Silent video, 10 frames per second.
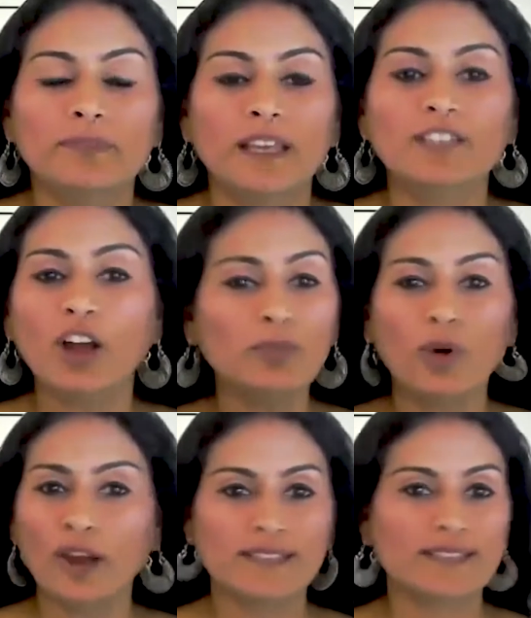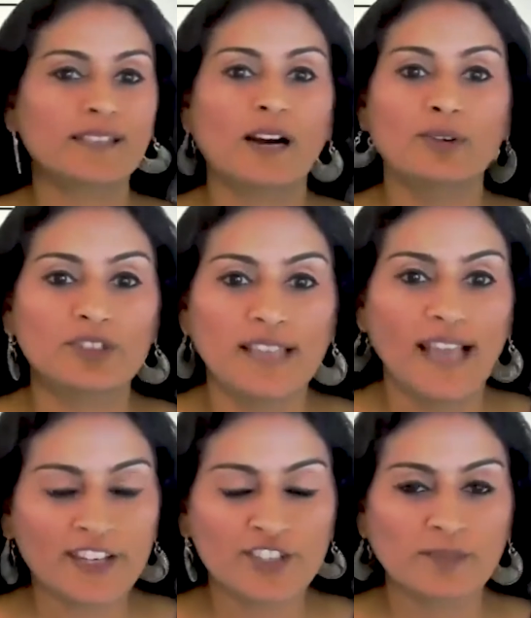It all boils down to the
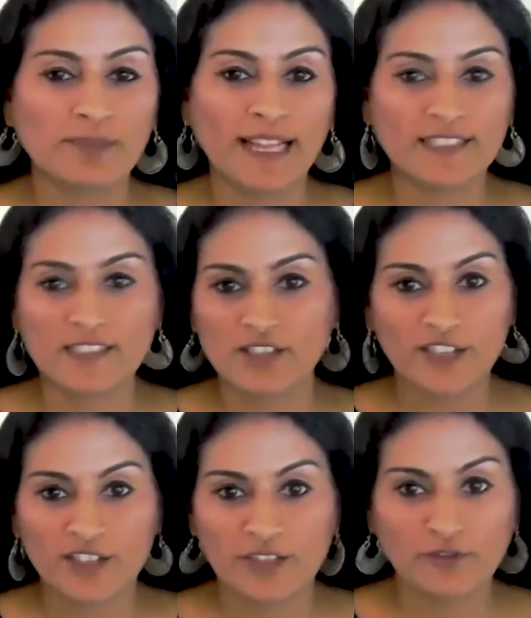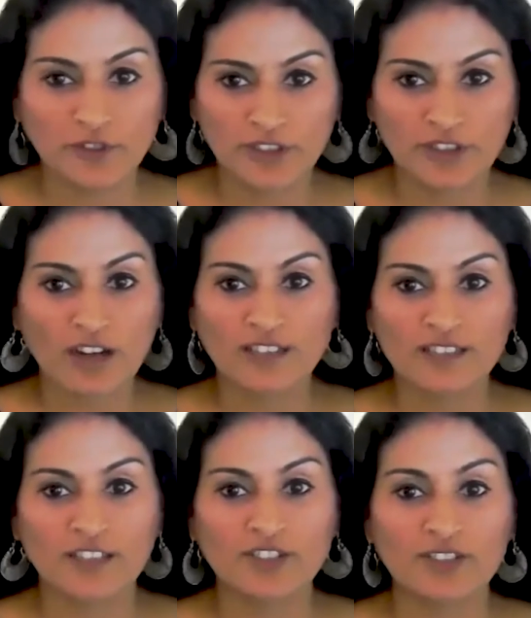action plan strategy for your
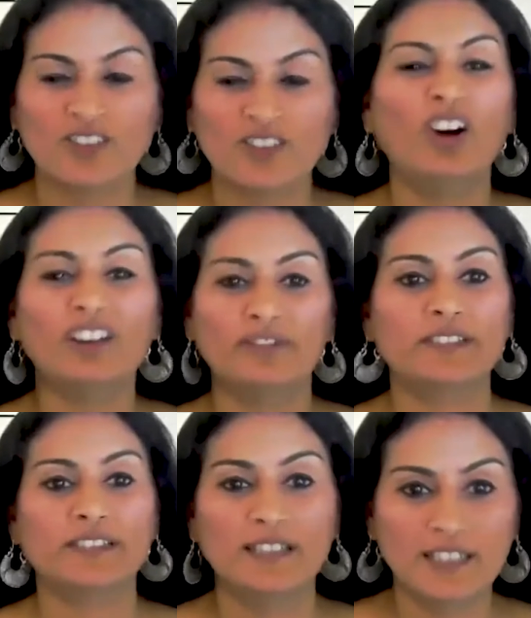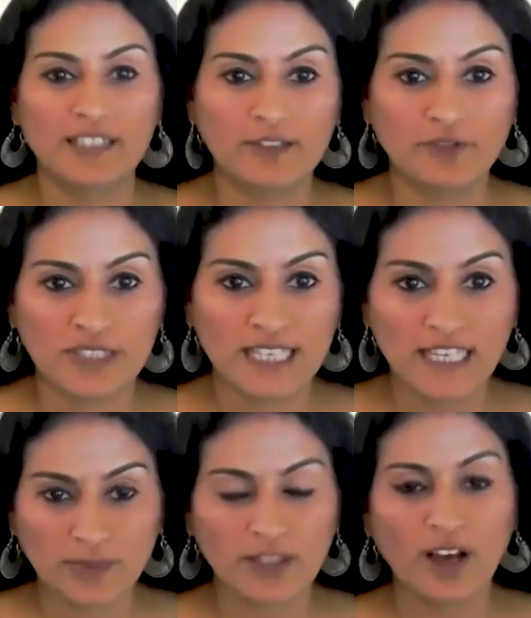organization or a facility if you're
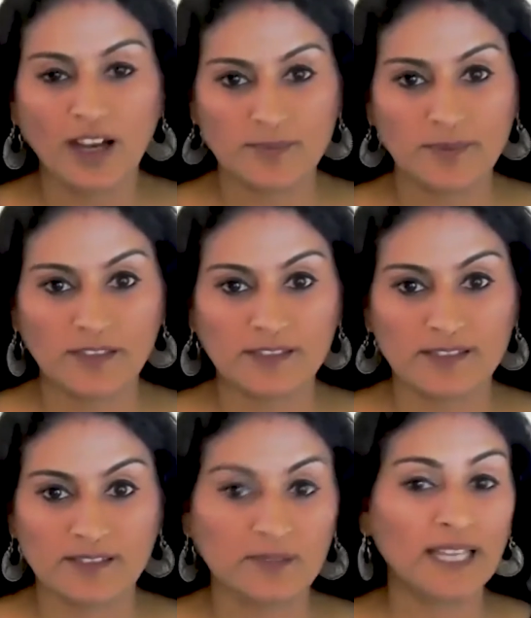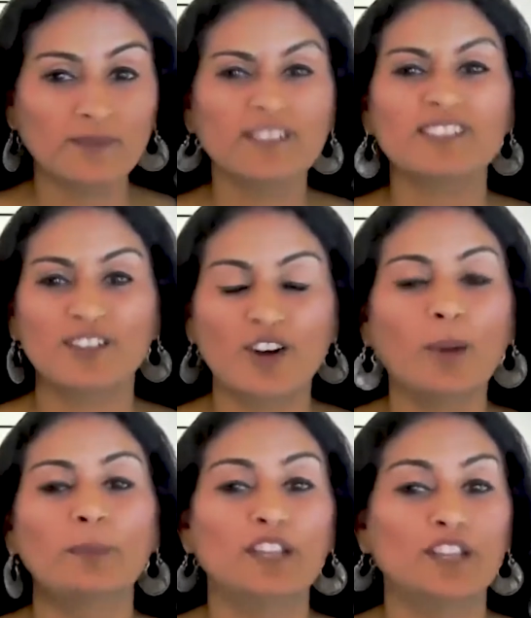dealing with hospitals. Sometimes it's a
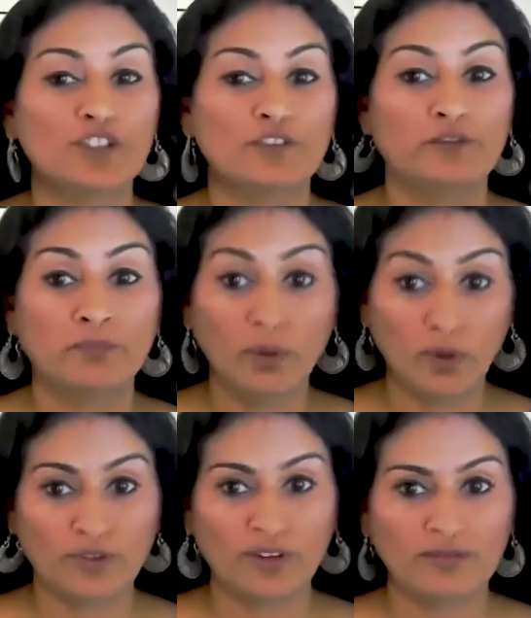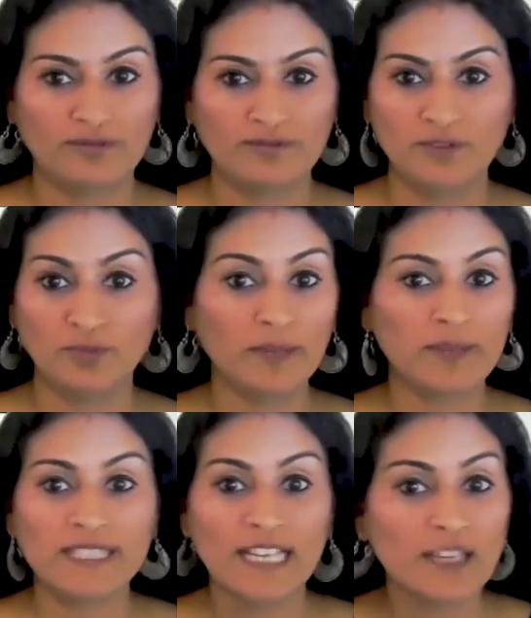combination of both. You might
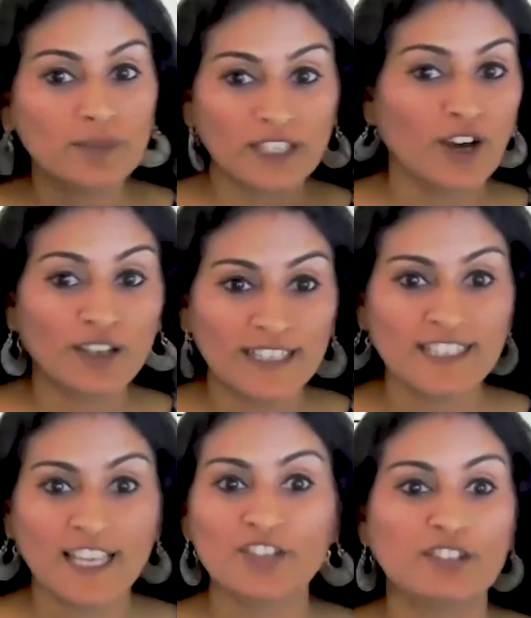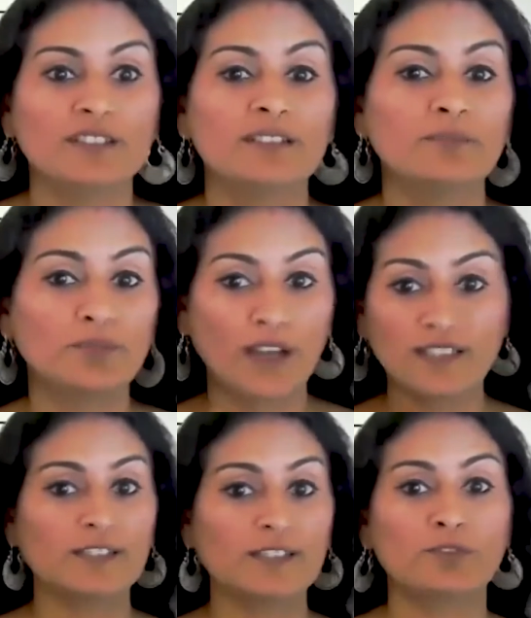be dealing with the organization
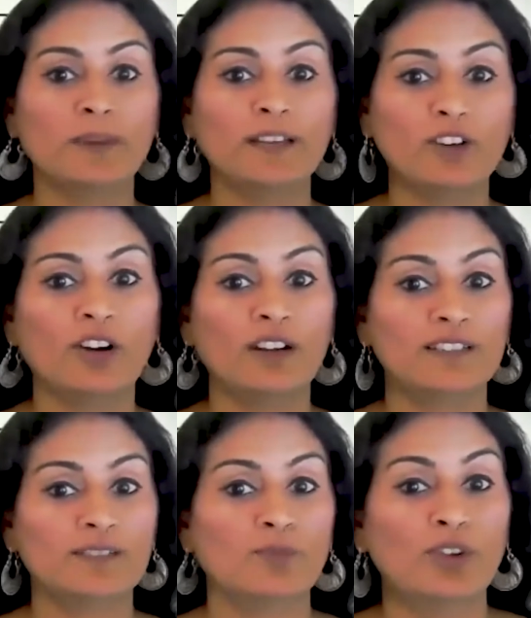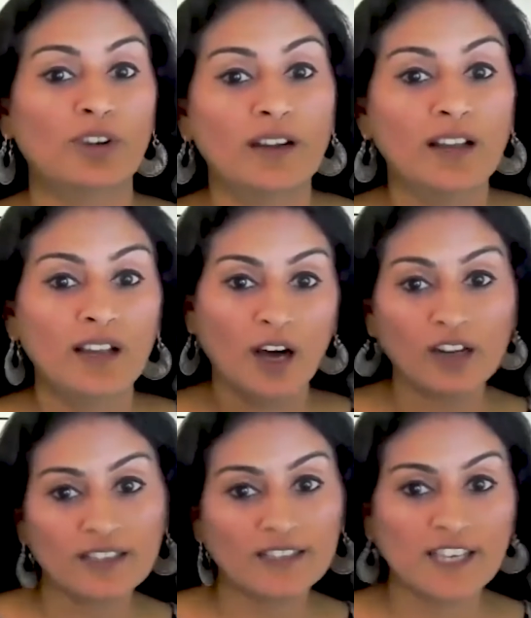process improvement, or it's more
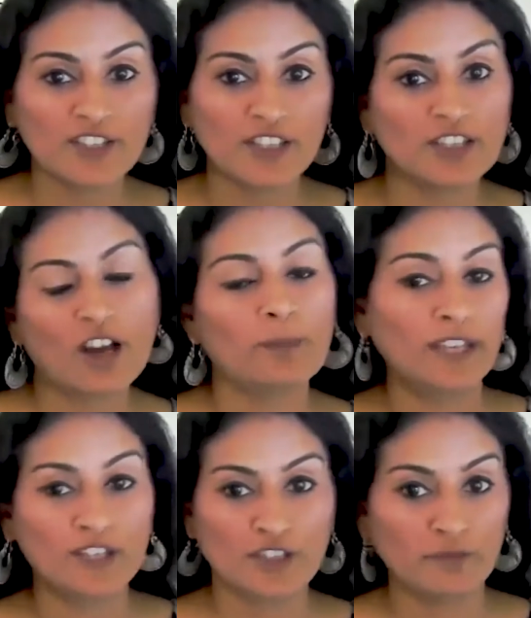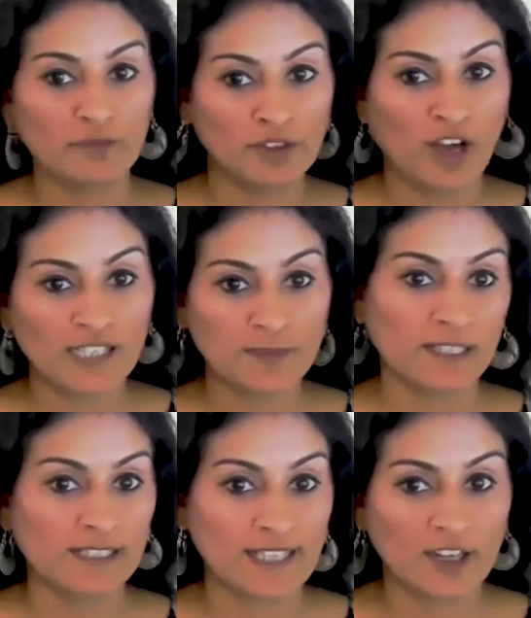organization and combination of both
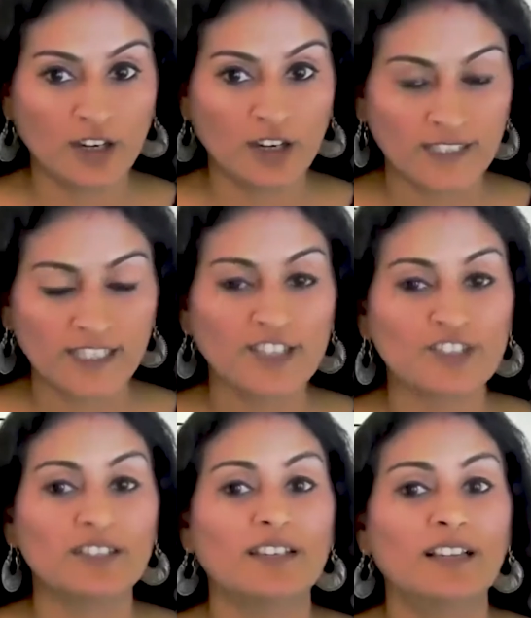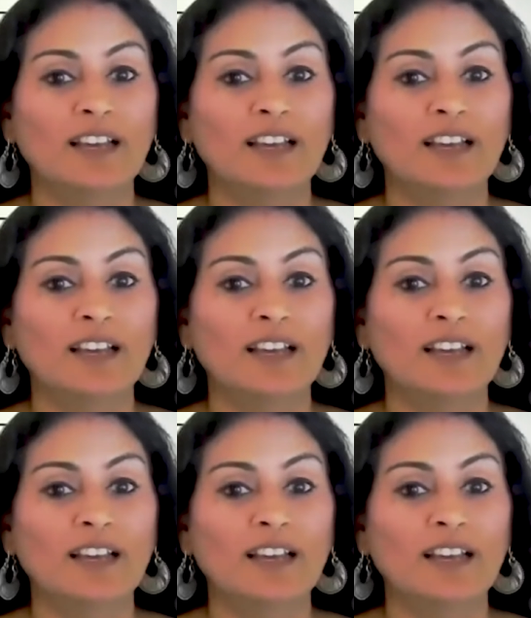hospitals and organization.